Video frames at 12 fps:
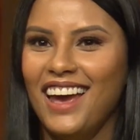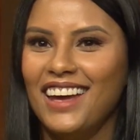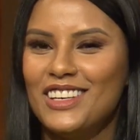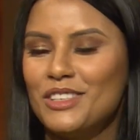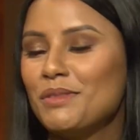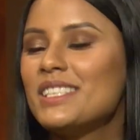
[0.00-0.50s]

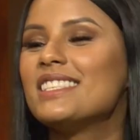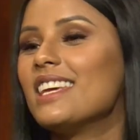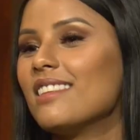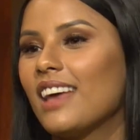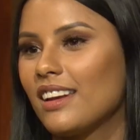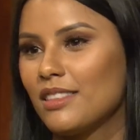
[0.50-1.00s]
and you'll be
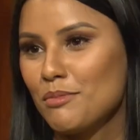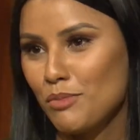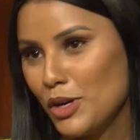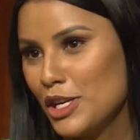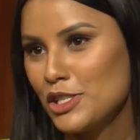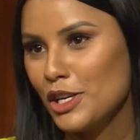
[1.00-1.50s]
seeing that at the
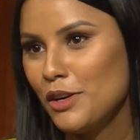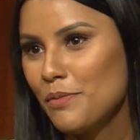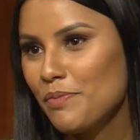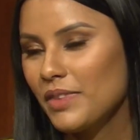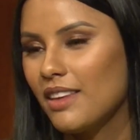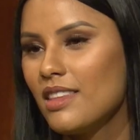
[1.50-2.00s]
pre-show
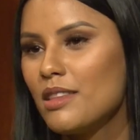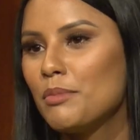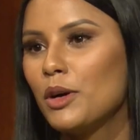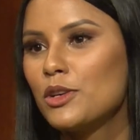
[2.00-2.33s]
and then the